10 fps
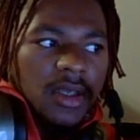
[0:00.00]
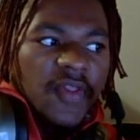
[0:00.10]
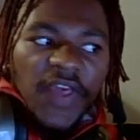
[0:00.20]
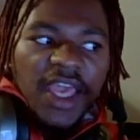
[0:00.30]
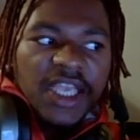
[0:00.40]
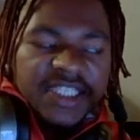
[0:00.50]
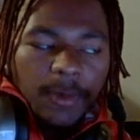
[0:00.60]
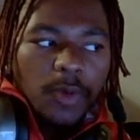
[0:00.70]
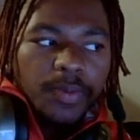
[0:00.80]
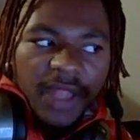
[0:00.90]
things that
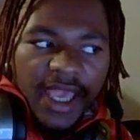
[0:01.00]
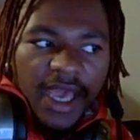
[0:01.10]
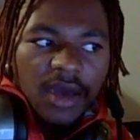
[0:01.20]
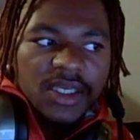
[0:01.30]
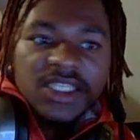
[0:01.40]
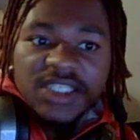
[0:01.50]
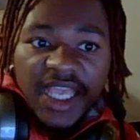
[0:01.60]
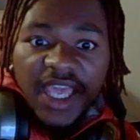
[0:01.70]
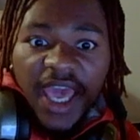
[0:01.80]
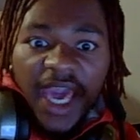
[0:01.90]
will play out, because
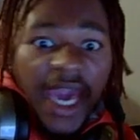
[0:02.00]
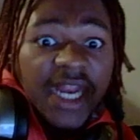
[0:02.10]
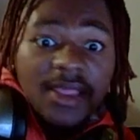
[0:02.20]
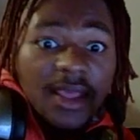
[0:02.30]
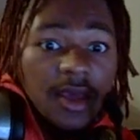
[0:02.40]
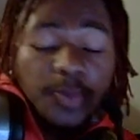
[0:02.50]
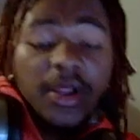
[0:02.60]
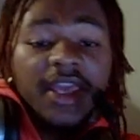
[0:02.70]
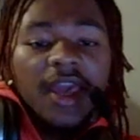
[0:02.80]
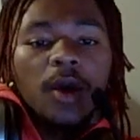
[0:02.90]
anything could
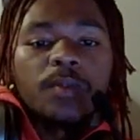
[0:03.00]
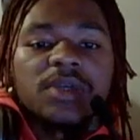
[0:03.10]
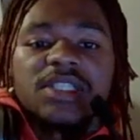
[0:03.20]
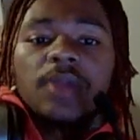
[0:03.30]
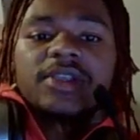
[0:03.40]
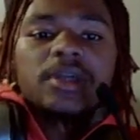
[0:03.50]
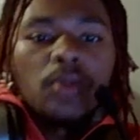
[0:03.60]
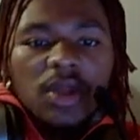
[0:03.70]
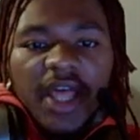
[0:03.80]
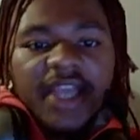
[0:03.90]
play out, but some things are more
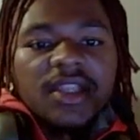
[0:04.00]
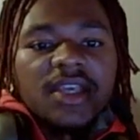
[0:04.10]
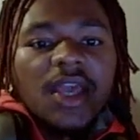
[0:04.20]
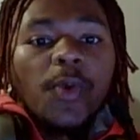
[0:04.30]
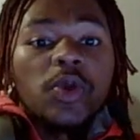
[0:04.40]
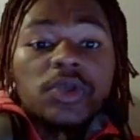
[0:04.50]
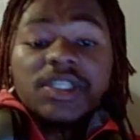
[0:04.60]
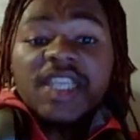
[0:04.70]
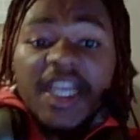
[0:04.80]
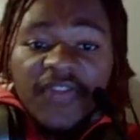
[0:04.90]
likely. And when you
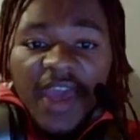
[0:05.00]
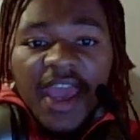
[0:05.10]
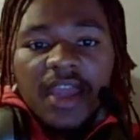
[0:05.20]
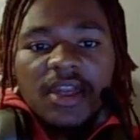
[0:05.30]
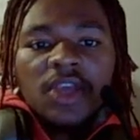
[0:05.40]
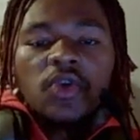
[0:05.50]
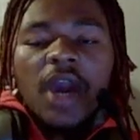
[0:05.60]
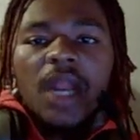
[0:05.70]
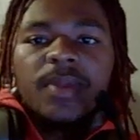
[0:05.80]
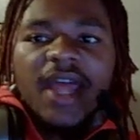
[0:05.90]
see that, you kind
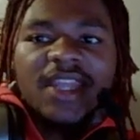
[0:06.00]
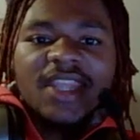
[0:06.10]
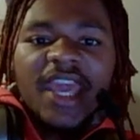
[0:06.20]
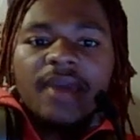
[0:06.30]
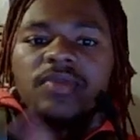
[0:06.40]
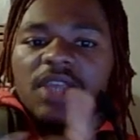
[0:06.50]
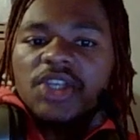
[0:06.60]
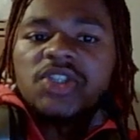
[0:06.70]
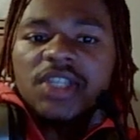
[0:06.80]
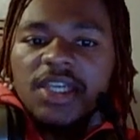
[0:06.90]
of be like, damn, this
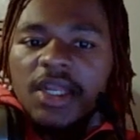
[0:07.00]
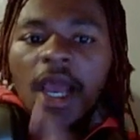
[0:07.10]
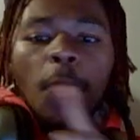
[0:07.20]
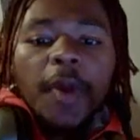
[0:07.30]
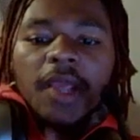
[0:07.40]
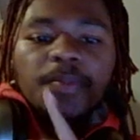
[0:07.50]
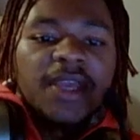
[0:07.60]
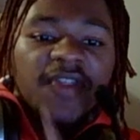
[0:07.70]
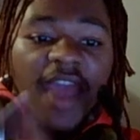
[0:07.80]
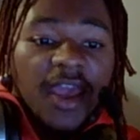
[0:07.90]
shit wouldn't be
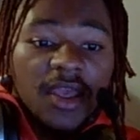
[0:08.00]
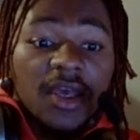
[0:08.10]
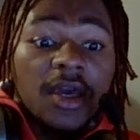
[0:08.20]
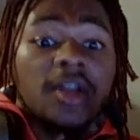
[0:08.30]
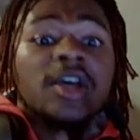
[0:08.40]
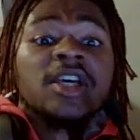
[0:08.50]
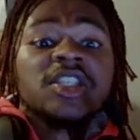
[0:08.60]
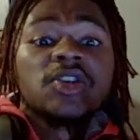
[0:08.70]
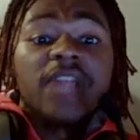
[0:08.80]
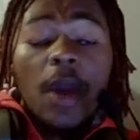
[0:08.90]
that good.
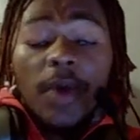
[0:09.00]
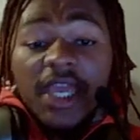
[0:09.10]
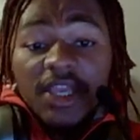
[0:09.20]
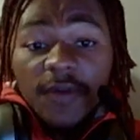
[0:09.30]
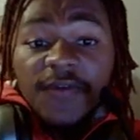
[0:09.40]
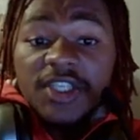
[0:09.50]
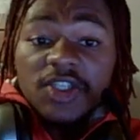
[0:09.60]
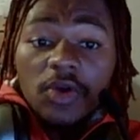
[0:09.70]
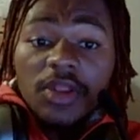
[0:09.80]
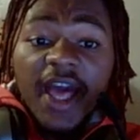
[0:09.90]
So that way, in your
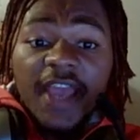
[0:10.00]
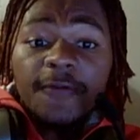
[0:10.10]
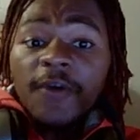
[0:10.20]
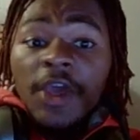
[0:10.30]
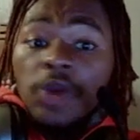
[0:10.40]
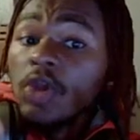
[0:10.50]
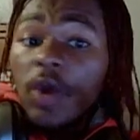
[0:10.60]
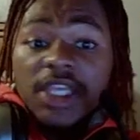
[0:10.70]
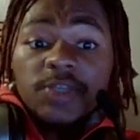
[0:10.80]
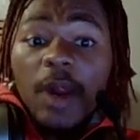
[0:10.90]
physical life, you don't
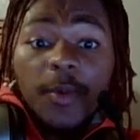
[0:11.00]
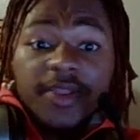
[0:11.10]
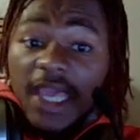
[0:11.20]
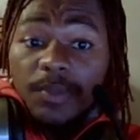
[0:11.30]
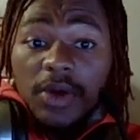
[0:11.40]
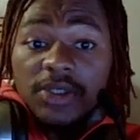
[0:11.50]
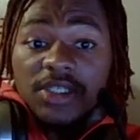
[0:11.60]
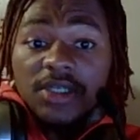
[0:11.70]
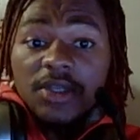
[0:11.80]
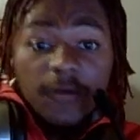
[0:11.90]
interact with that
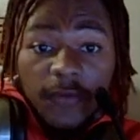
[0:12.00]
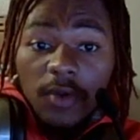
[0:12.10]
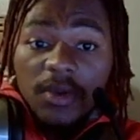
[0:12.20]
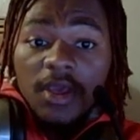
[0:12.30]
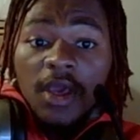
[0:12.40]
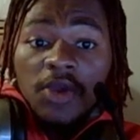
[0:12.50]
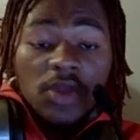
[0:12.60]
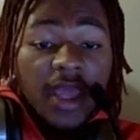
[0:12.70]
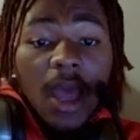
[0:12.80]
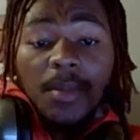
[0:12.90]
person. You feel me? You're
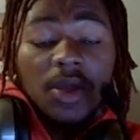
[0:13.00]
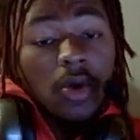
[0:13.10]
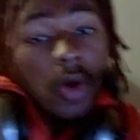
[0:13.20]
like, I'm gonna go